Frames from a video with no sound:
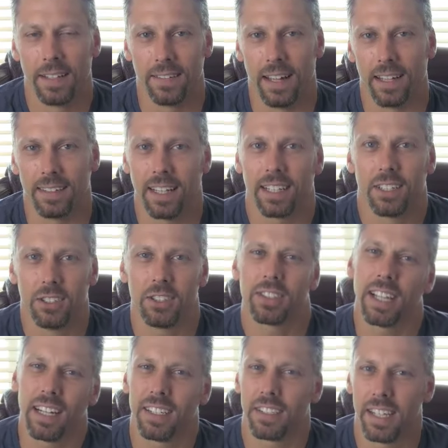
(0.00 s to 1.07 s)
that, that could
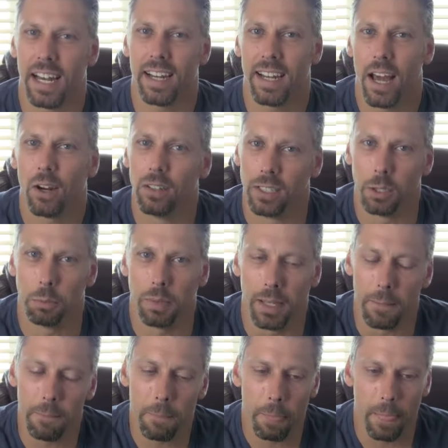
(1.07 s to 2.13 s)
just kind of stand out a little bit.